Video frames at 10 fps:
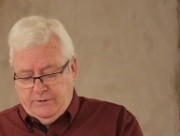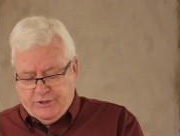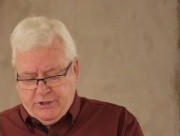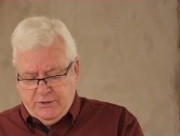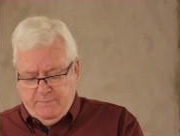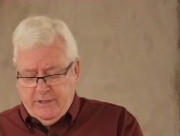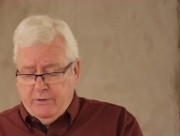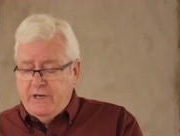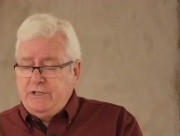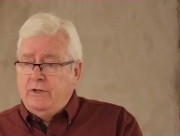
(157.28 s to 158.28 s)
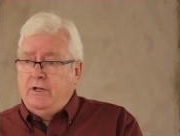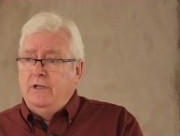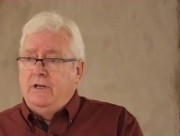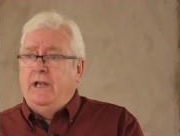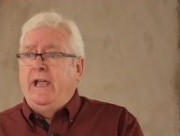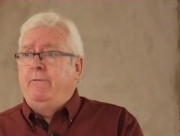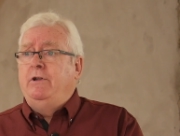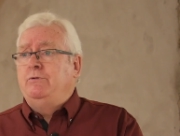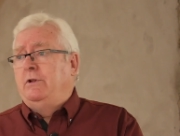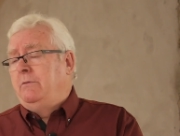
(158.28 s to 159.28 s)
excuse me, in the original
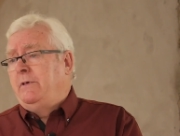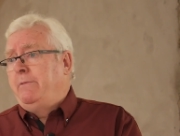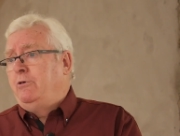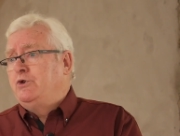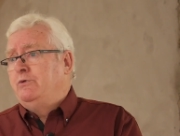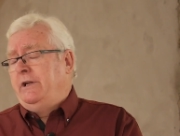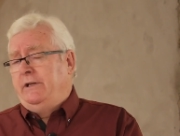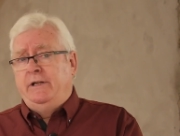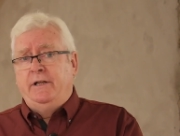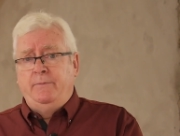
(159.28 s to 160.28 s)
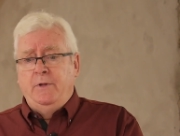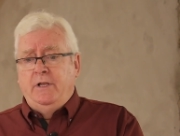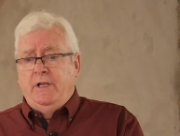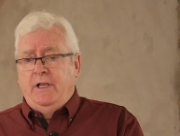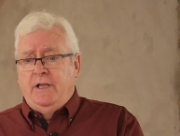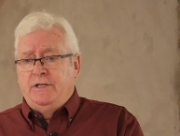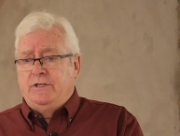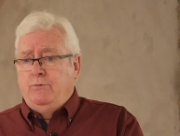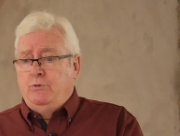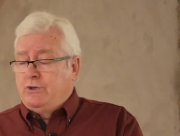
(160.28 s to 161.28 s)
language that the Bible is written in
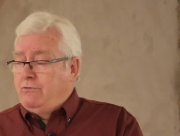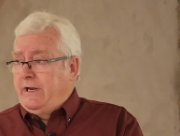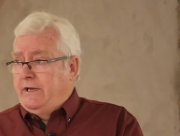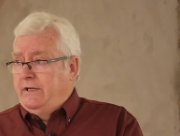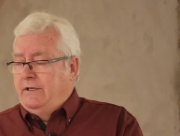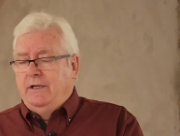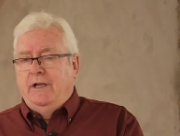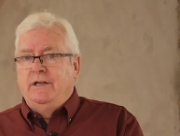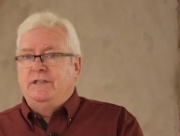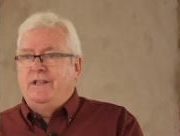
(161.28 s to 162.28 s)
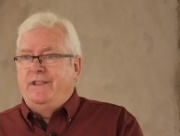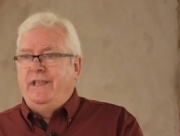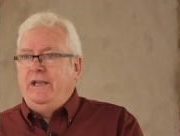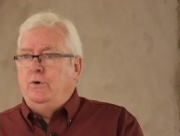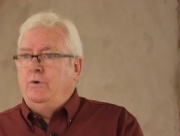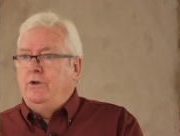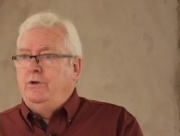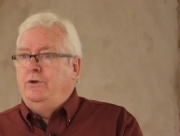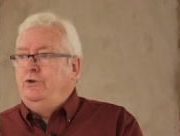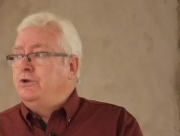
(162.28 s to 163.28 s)
is, was Greek, and it's
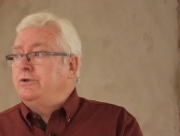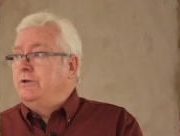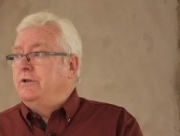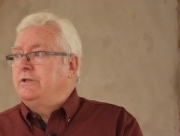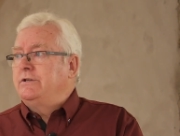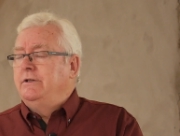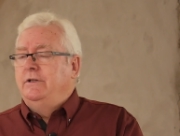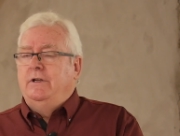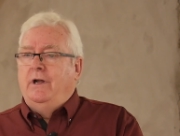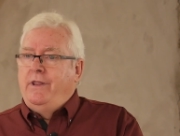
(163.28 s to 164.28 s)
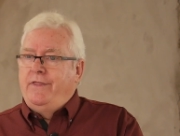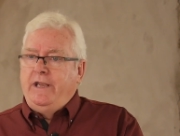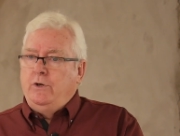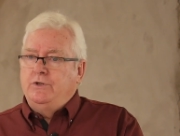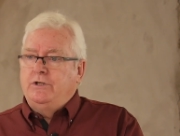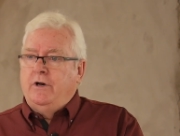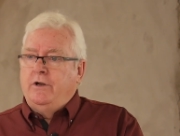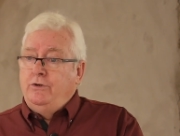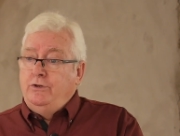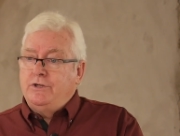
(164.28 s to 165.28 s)
theonoustos. And theos
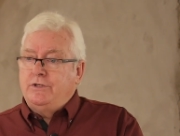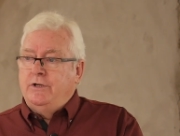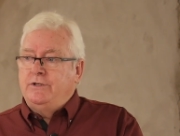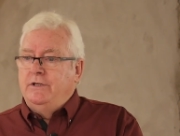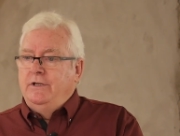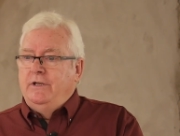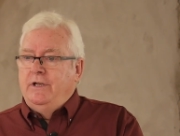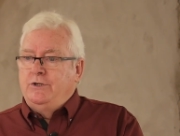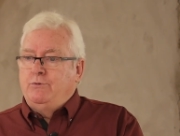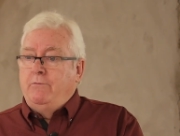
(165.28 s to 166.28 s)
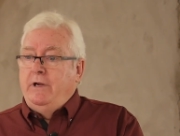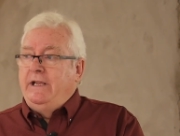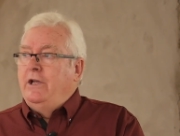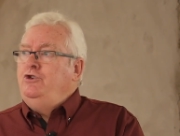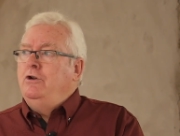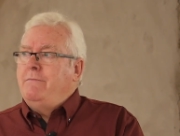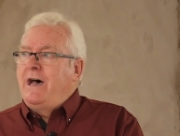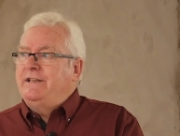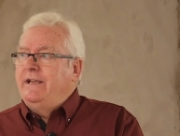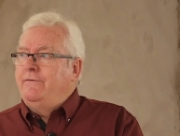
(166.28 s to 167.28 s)
God, and pneustos is where we get
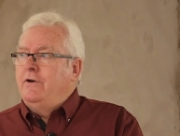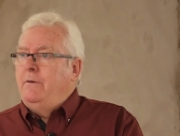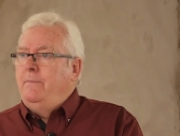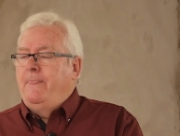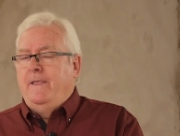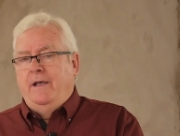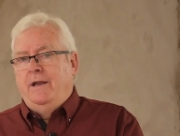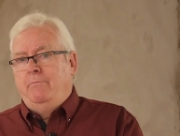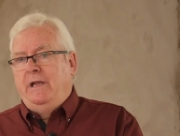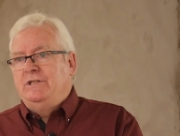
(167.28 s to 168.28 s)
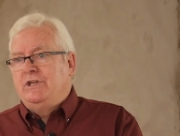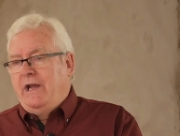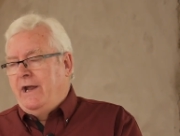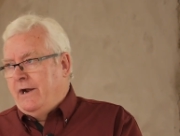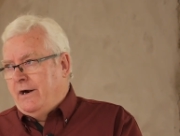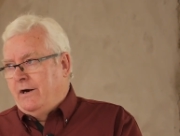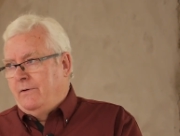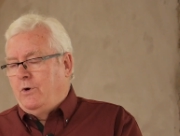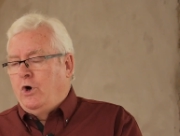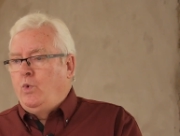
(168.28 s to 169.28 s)
pneumatic from, and it means
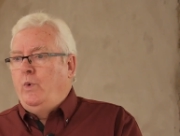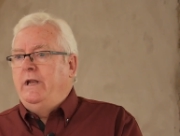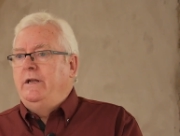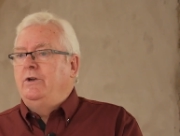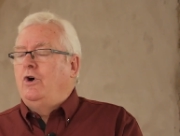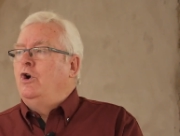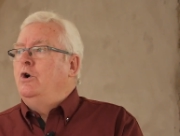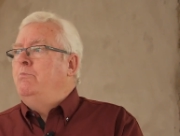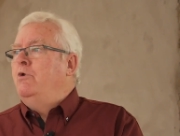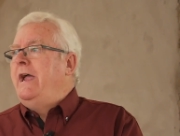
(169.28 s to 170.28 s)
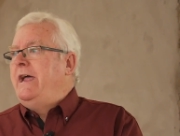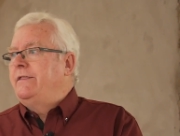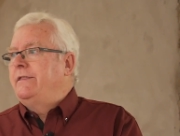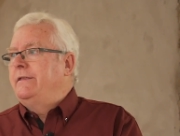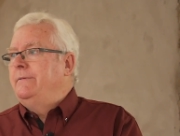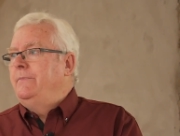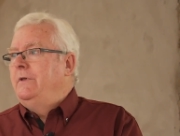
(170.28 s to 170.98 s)
air or wind or breath.